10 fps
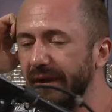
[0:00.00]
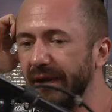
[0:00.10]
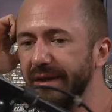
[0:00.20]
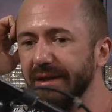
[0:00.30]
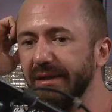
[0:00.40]

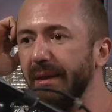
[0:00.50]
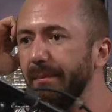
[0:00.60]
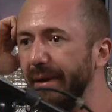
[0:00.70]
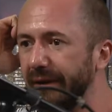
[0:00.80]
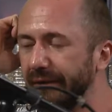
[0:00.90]
as
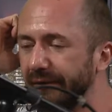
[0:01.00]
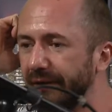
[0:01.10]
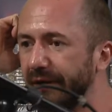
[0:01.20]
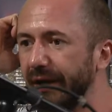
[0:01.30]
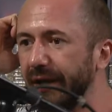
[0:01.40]

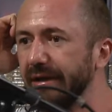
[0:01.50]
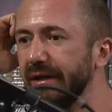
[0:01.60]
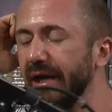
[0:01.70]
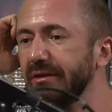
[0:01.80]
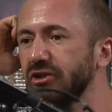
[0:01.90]
non-binary and
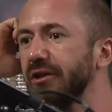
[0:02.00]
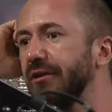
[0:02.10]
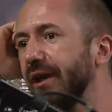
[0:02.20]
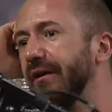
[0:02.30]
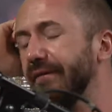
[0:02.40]
not gender
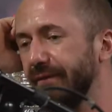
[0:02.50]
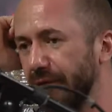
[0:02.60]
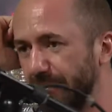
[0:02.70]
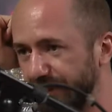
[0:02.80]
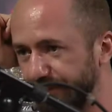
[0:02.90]

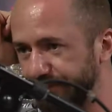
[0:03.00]
non-conforming.